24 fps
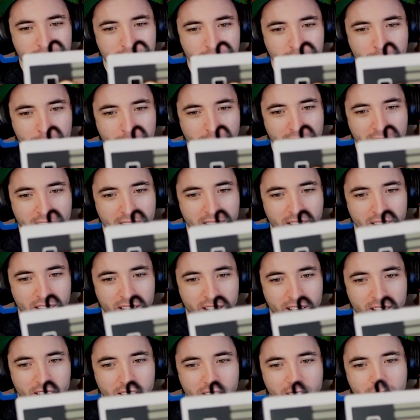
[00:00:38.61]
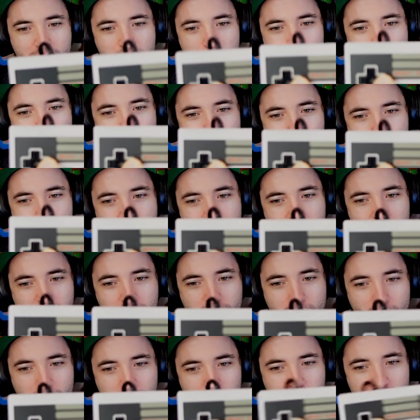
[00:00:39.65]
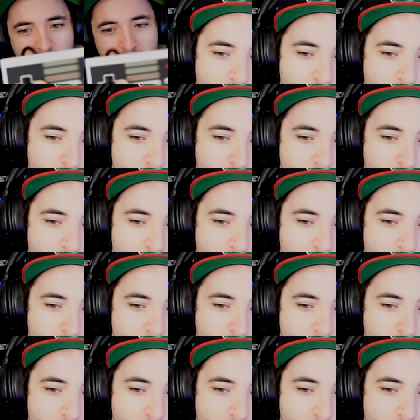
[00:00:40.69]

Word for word: display in the bottom hand corner.